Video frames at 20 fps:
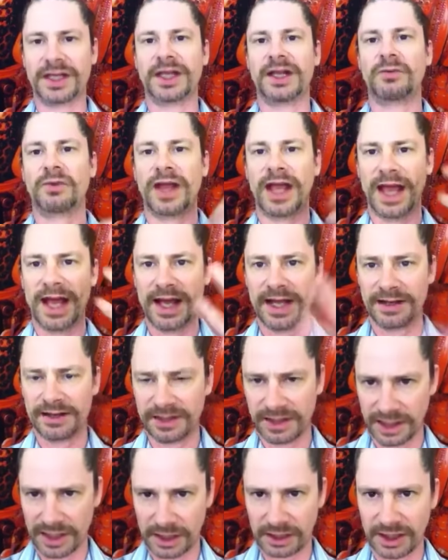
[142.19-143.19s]
and then we had
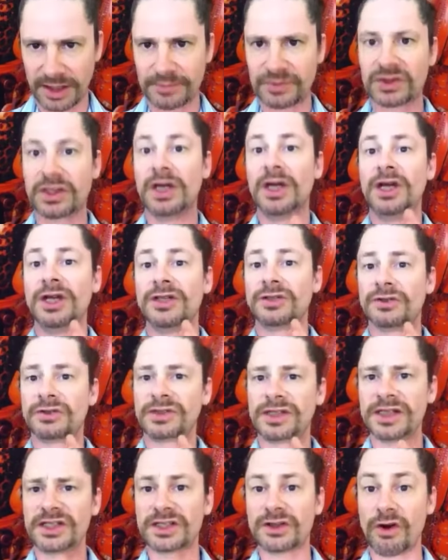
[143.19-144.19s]
the eclipse. So
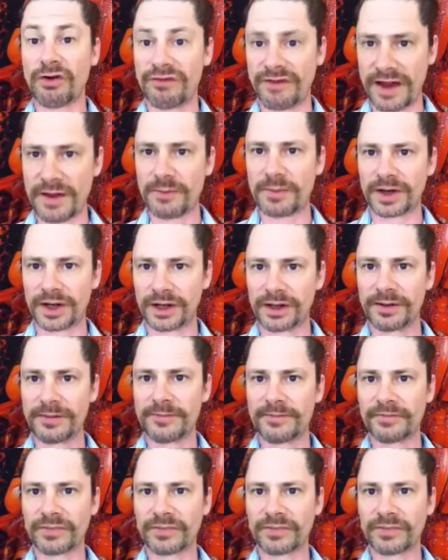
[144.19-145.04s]
since November,